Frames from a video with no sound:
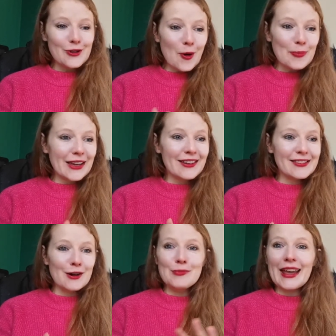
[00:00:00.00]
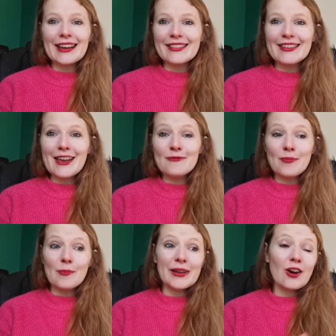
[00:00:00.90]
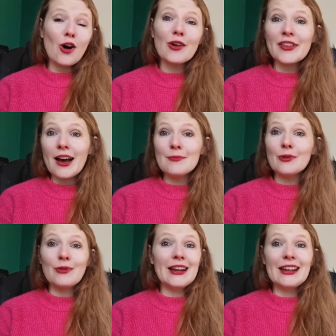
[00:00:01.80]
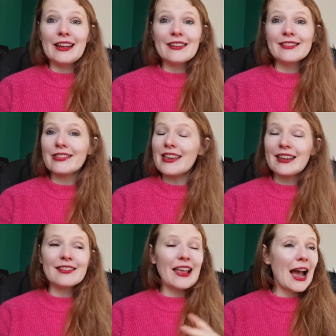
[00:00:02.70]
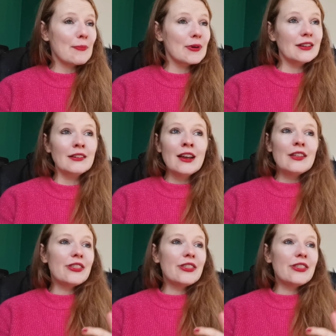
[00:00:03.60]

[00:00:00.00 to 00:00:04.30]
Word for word: not because I'm negative, but because I'm a realist. Things happen,